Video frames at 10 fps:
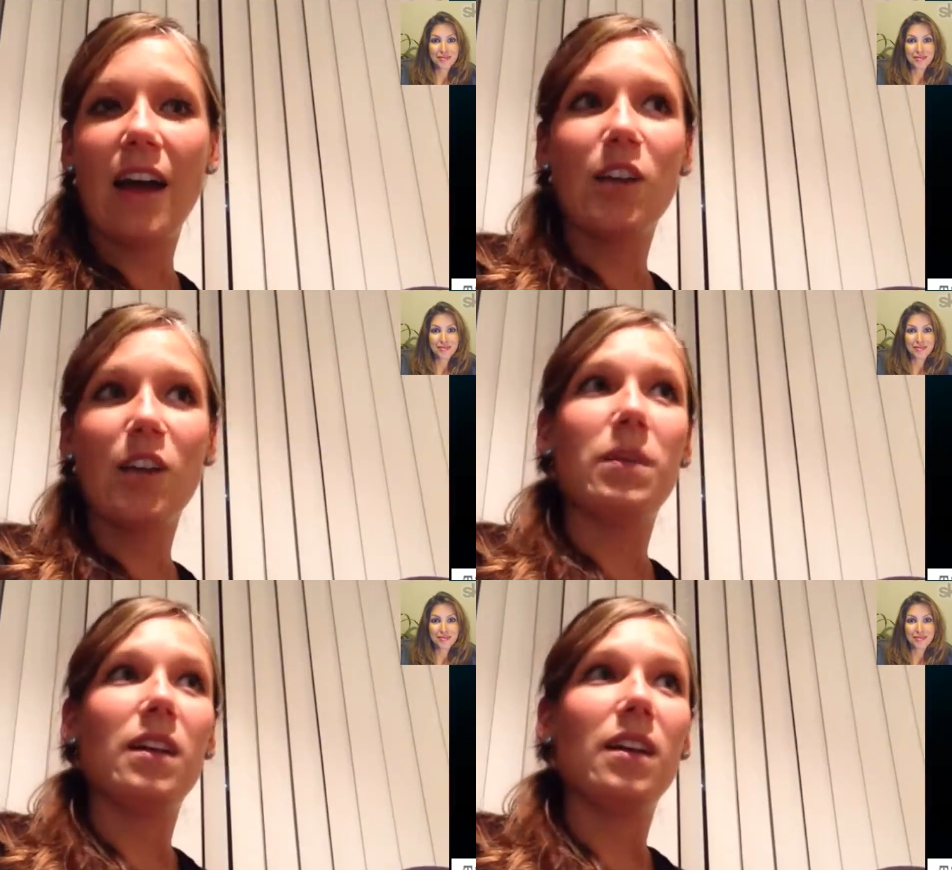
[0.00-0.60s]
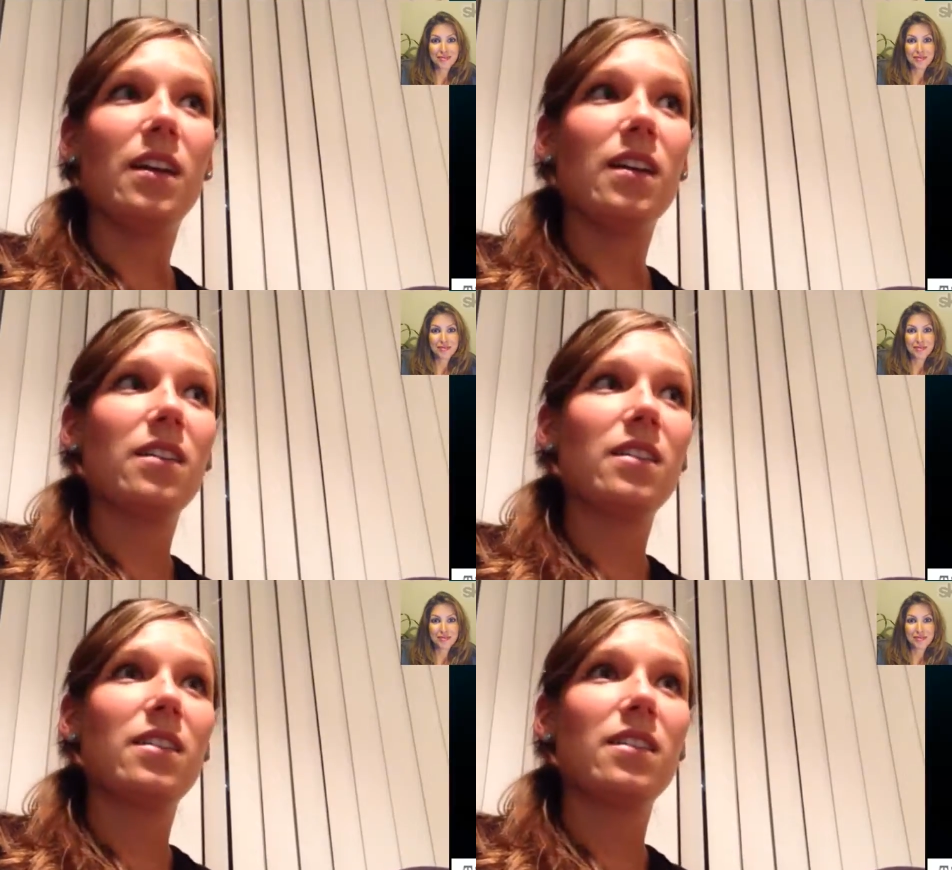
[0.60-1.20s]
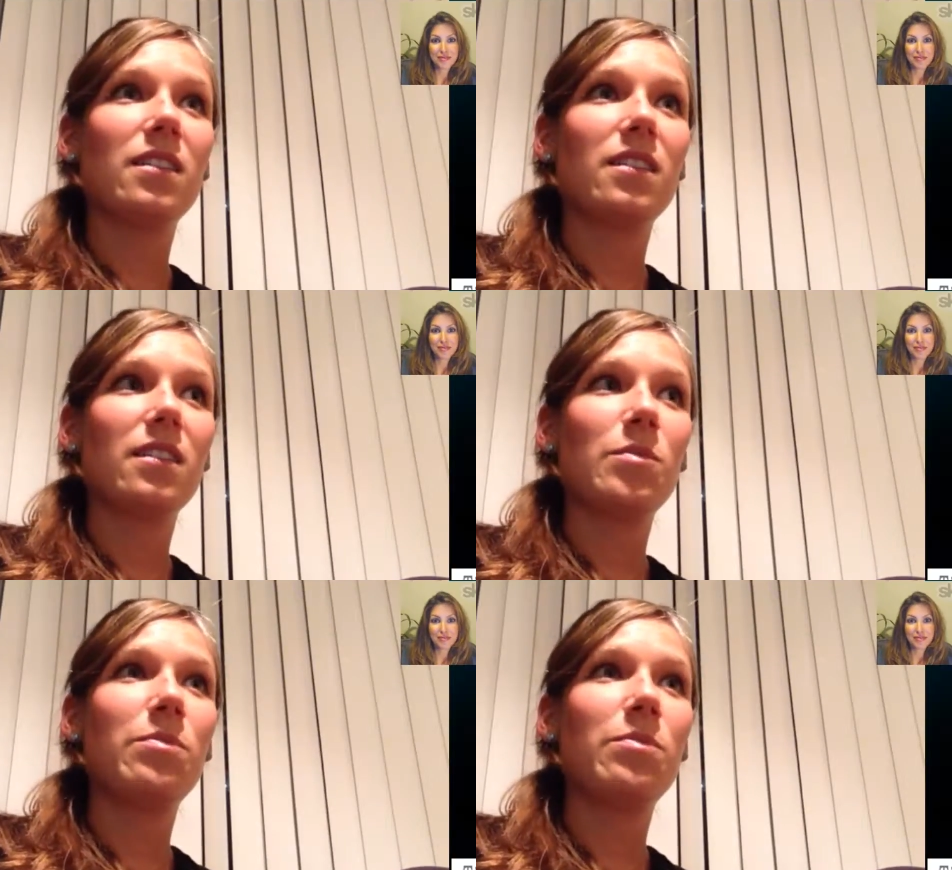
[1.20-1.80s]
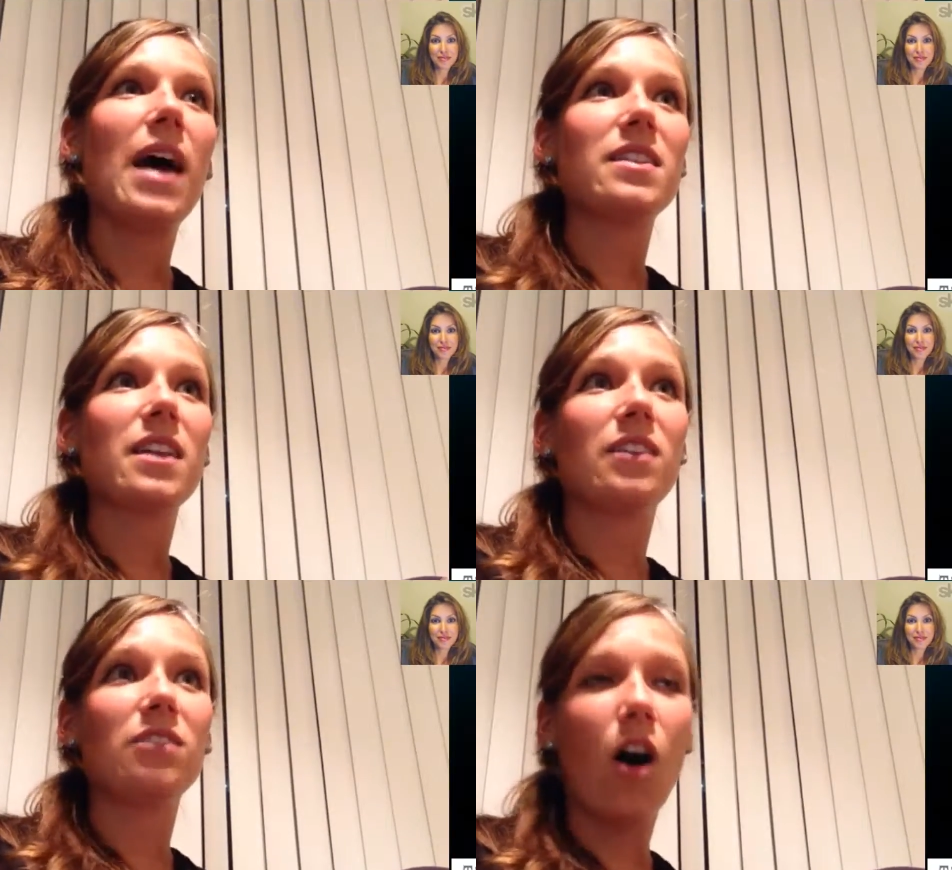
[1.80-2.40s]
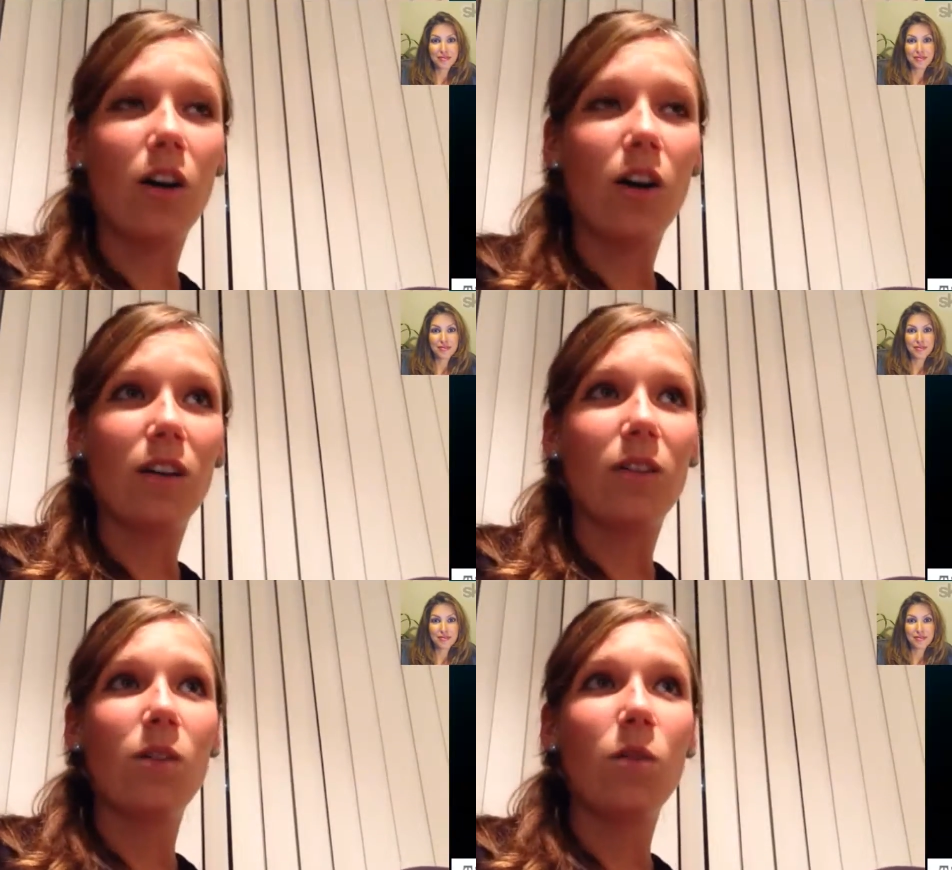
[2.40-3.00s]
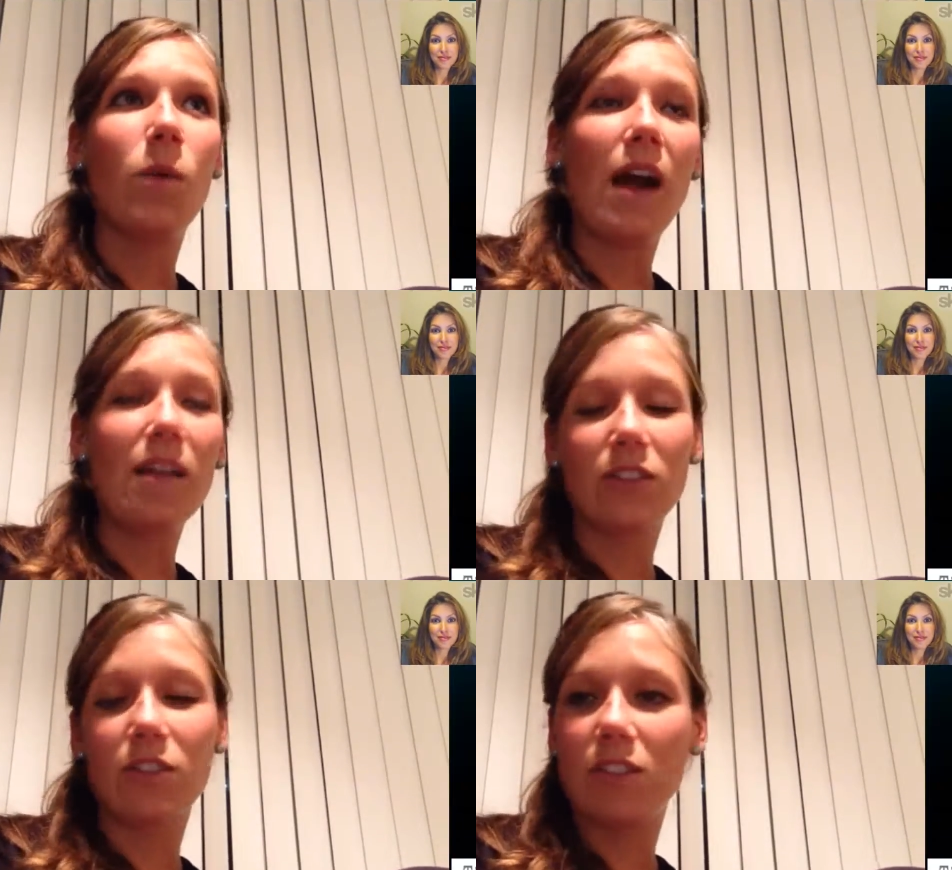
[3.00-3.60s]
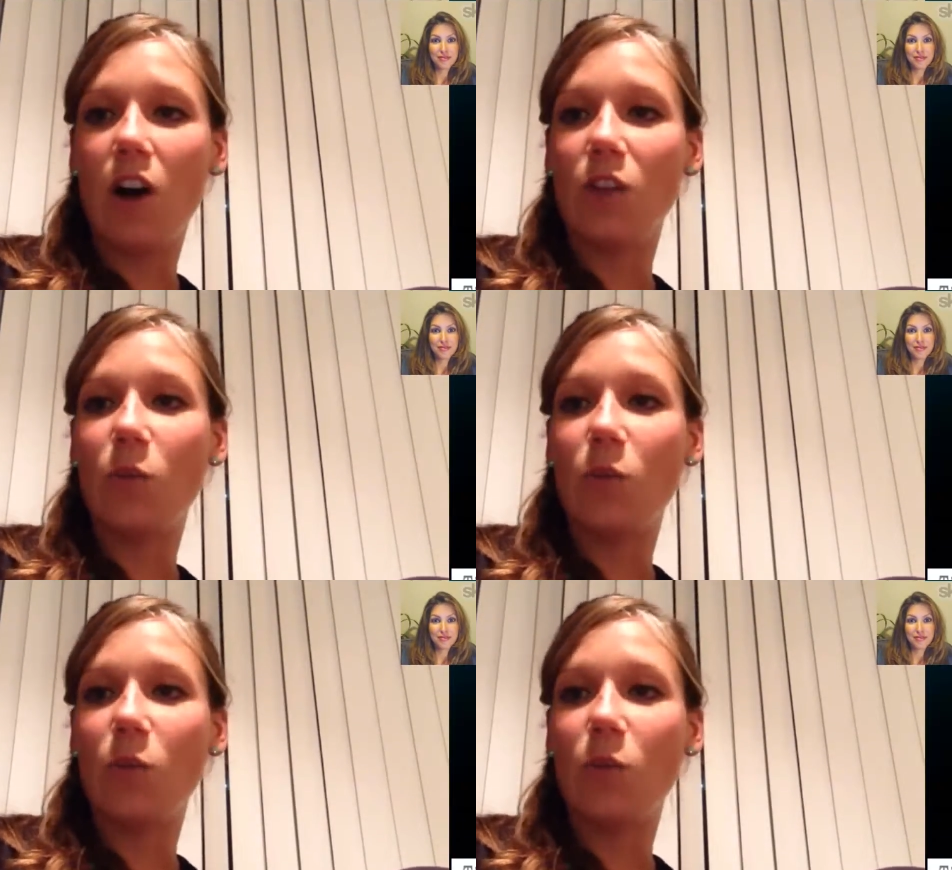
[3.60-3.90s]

Speaker 1: can be passing along what I've learned along the